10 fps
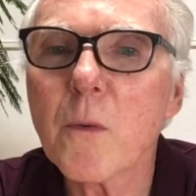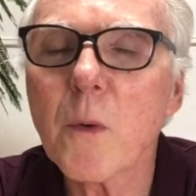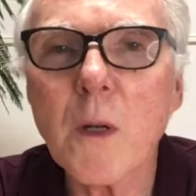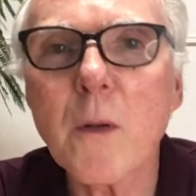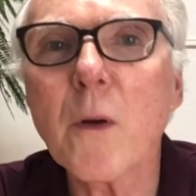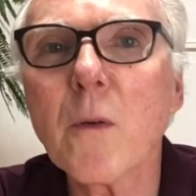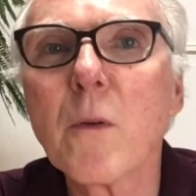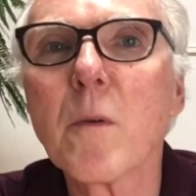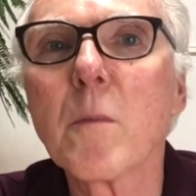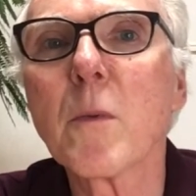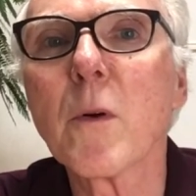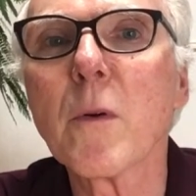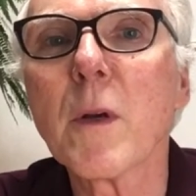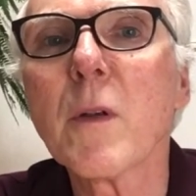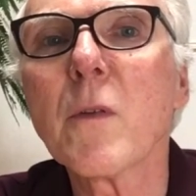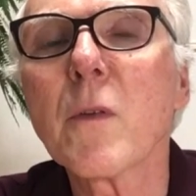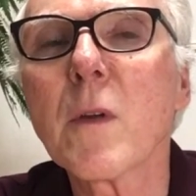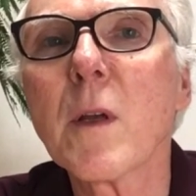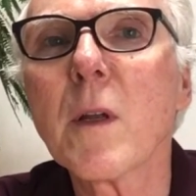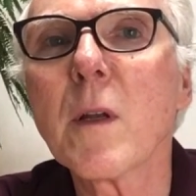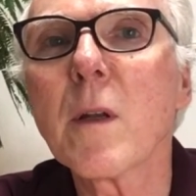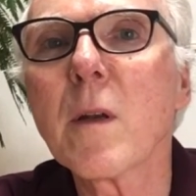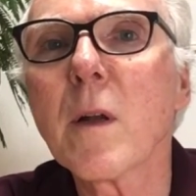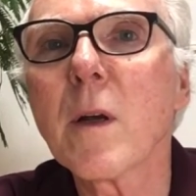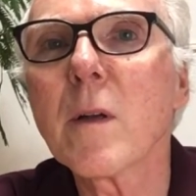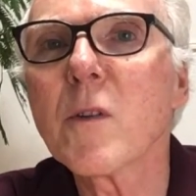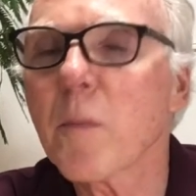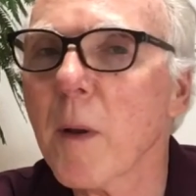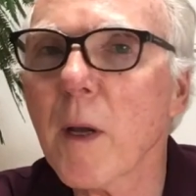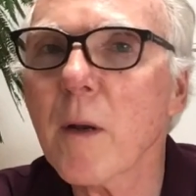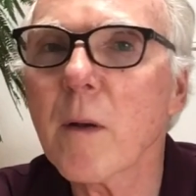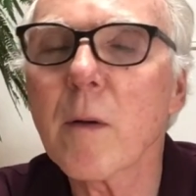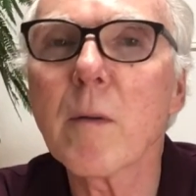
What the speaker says: well-known breweries in Japan,